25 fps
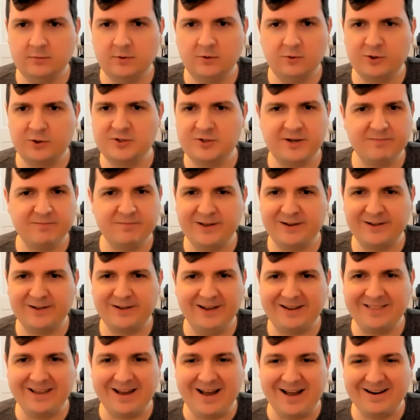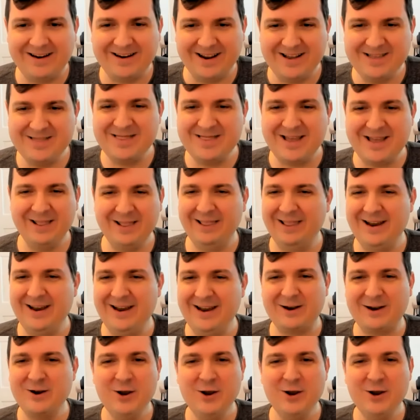or something like that. And that, like,